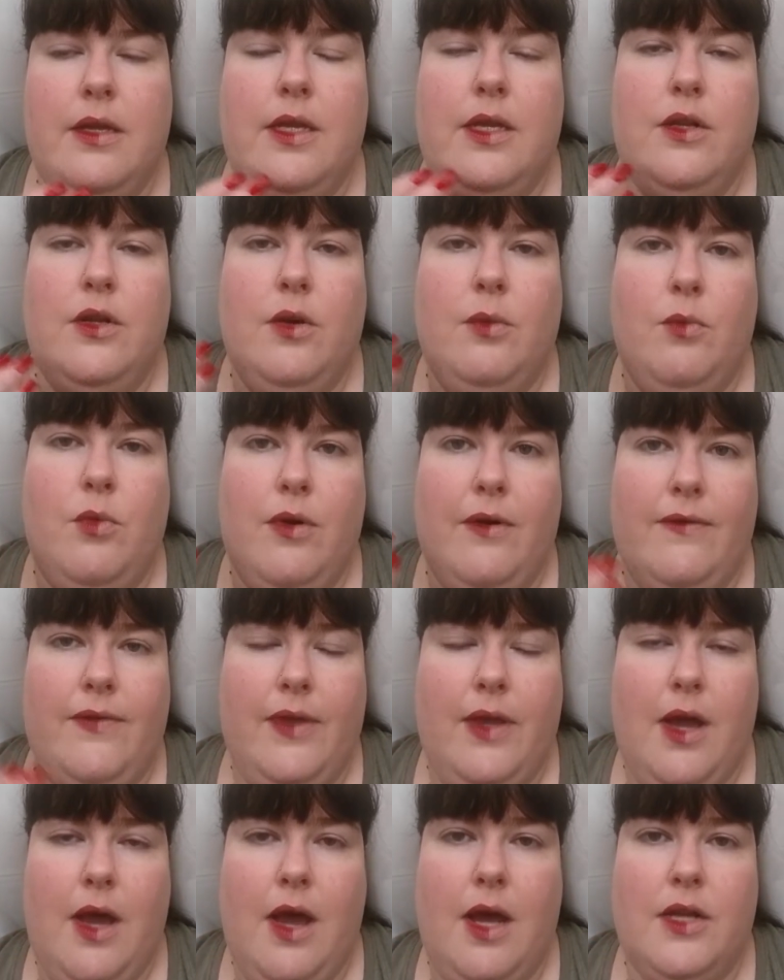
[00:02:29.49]
you know, more of
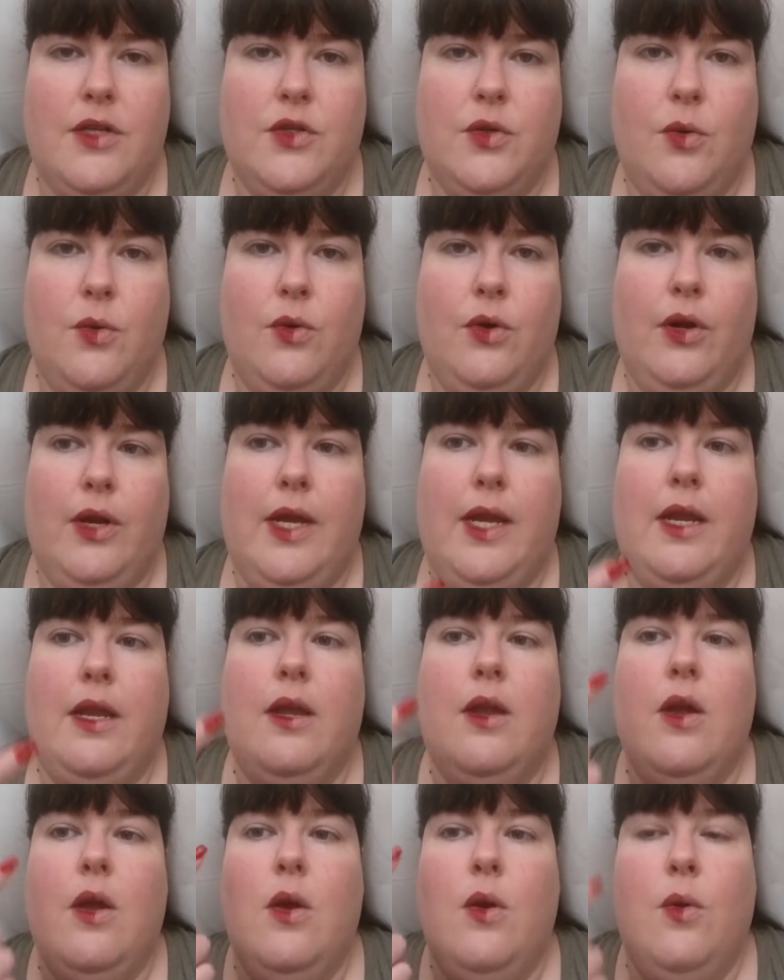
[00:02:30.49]
the
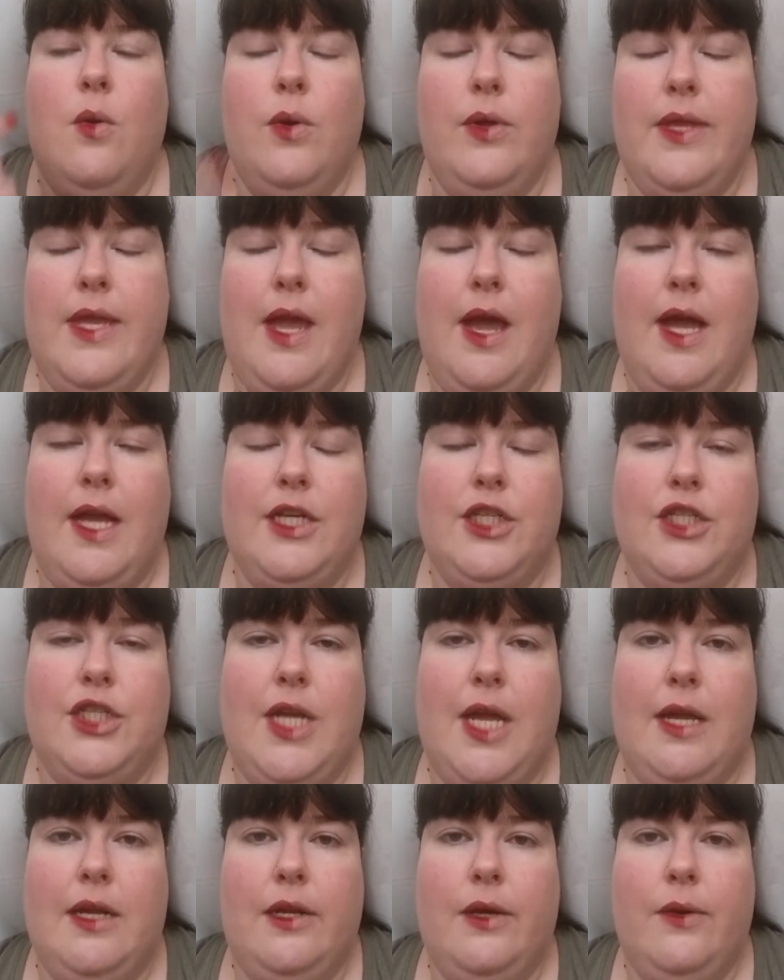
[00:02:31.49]
contouring or the
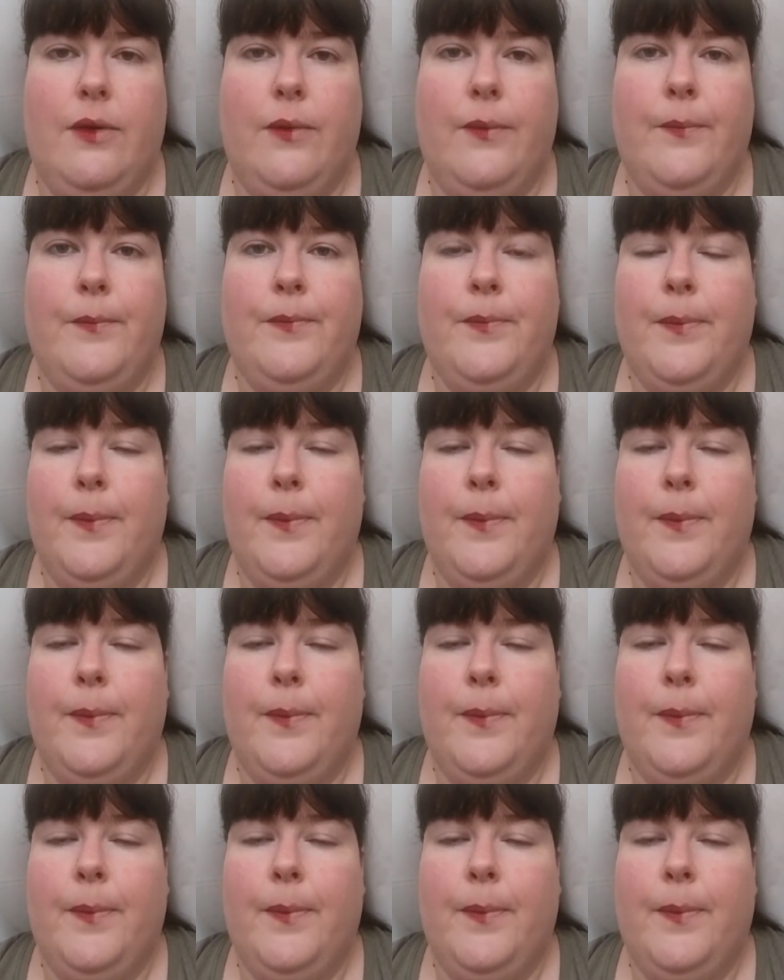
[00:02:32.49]
eyeshadow.